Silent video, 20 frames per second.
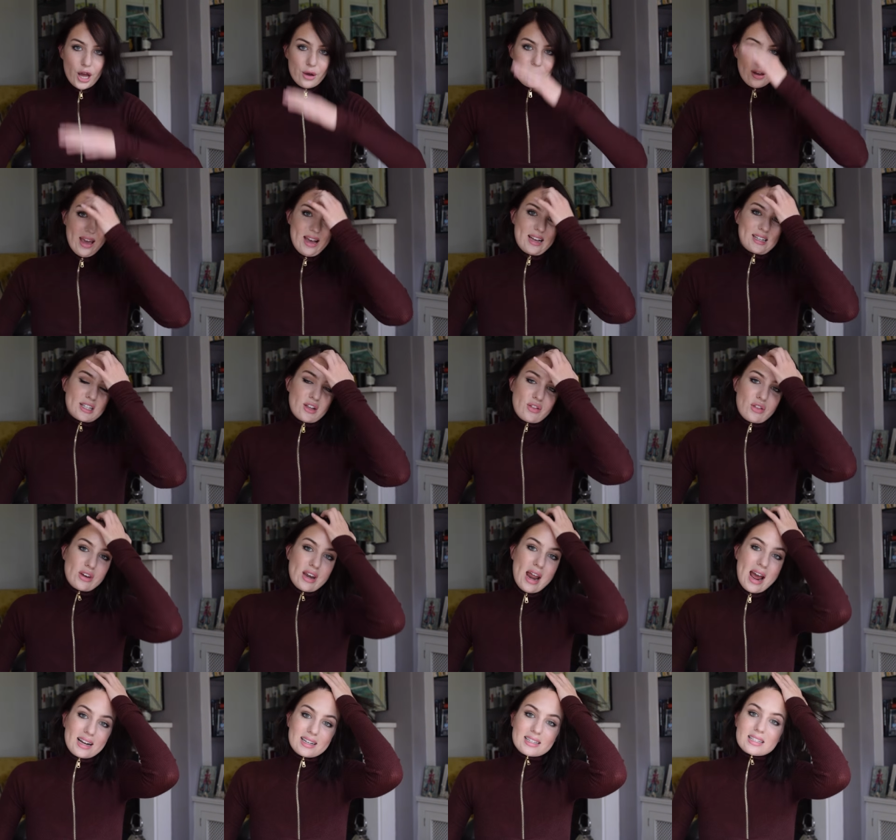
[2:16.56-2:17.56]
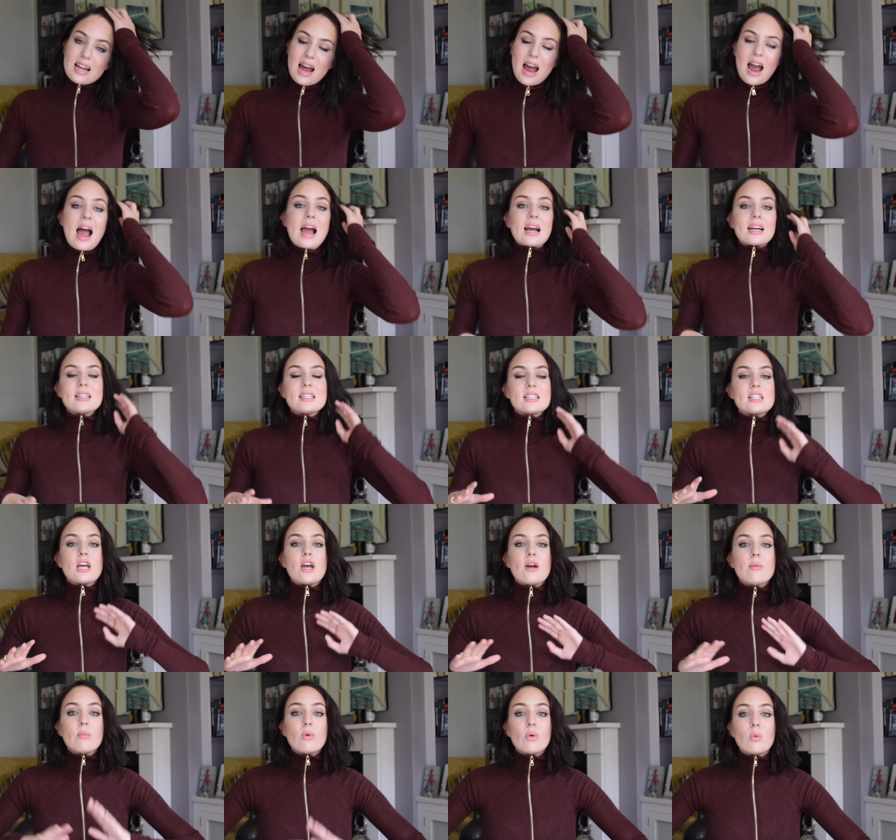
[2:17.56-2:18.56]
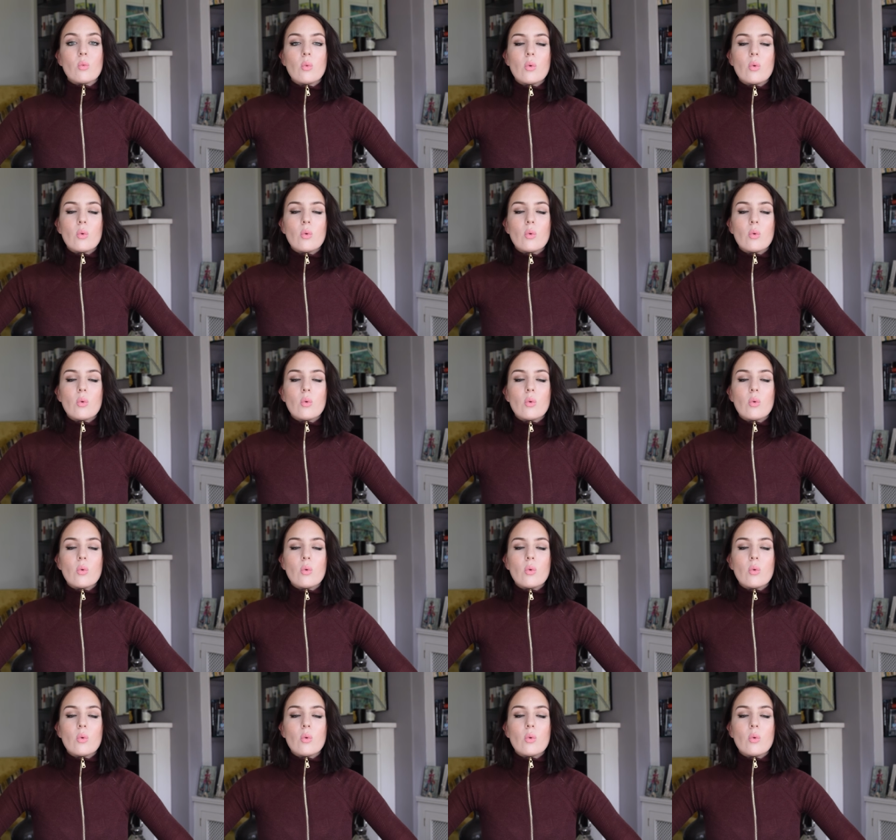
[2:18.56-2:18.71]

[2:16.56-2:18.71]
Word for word: Okay, so the next item